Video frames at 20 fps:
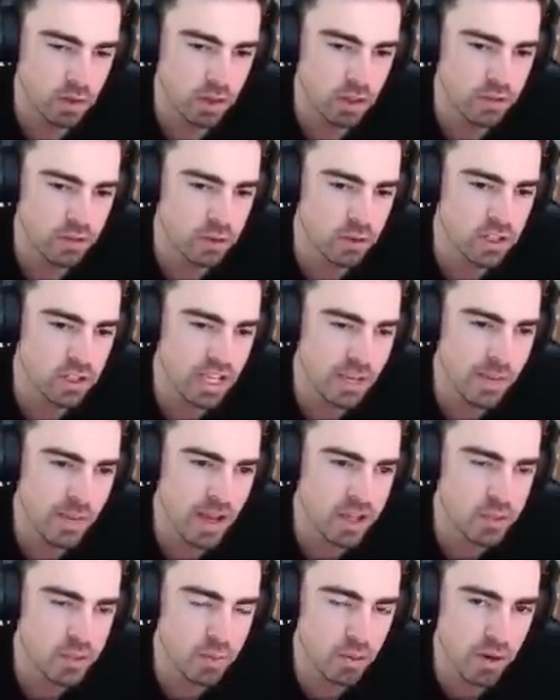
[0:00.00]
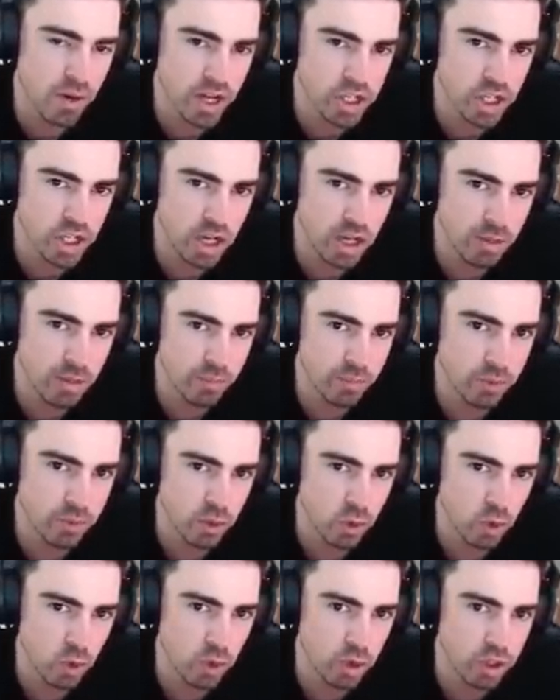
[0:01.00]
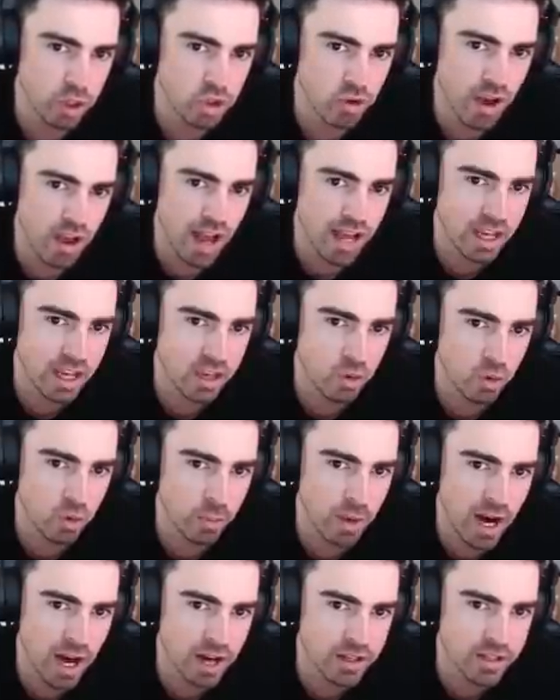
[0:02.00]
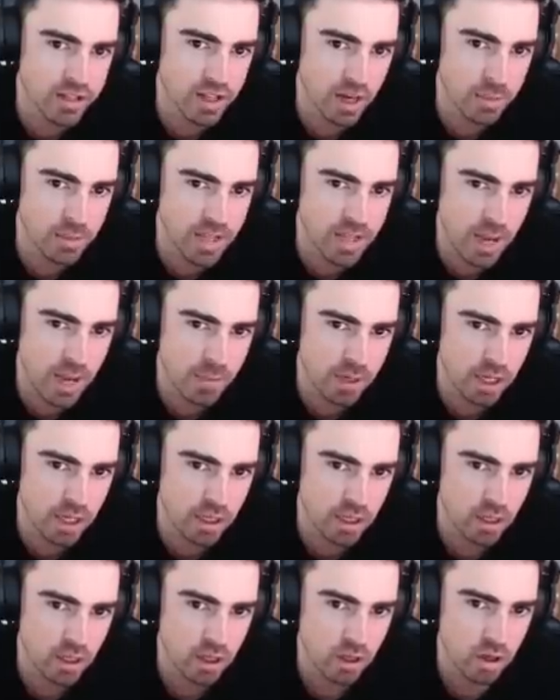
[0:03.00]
Your team has pressure or a dragon or baron setup is happening.